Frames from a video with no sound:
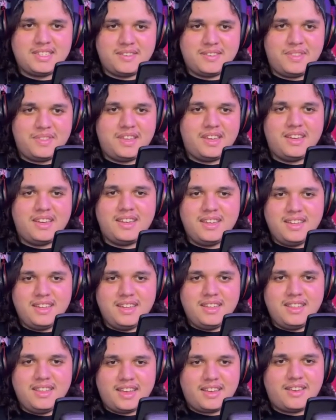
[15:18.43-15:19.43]
of the
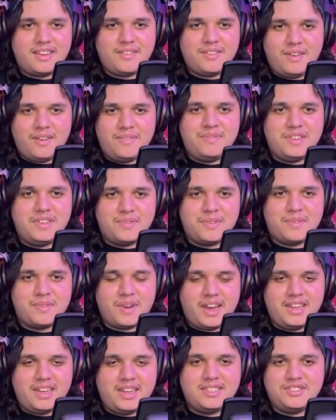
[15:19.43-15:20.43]
like of different
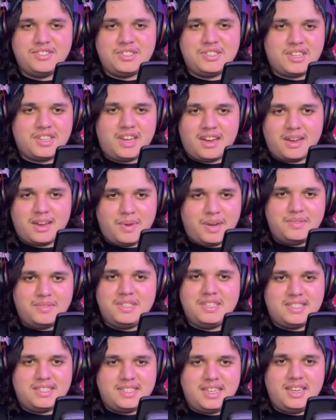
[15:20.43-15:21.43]
rides and just talk about
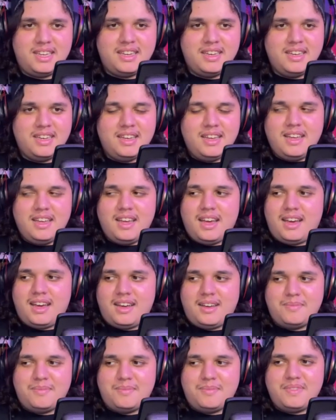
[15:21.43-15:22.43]
Disney. Um,
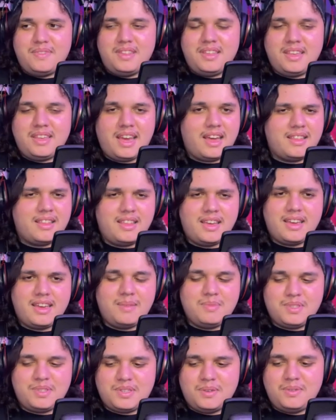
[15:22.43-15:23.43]
yeah. yeah. that game
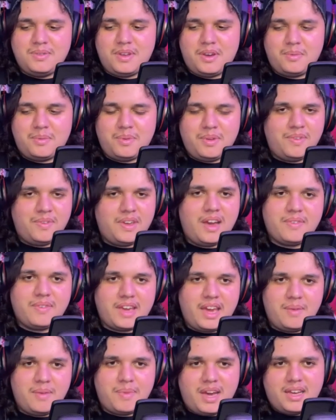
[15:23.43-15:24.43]
is so dope. If you have
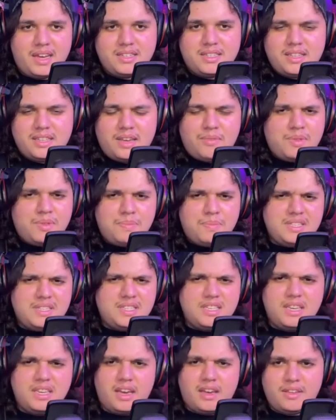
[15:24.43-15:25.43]
Game Pass, like with
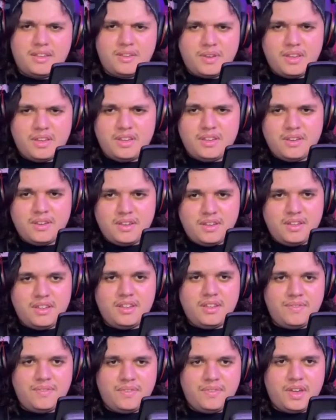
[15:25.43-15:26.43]
PC, yeah, you you
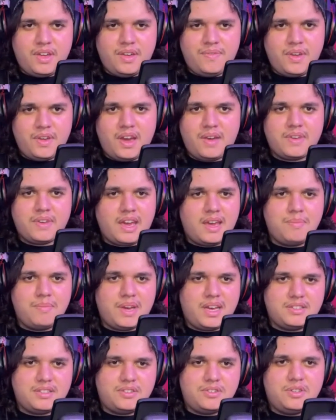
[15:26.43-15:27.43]
if if you have Game
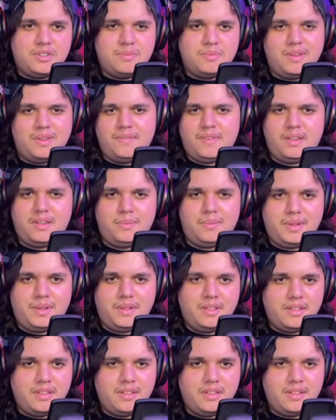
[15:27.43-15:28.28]
Pass, it should be available.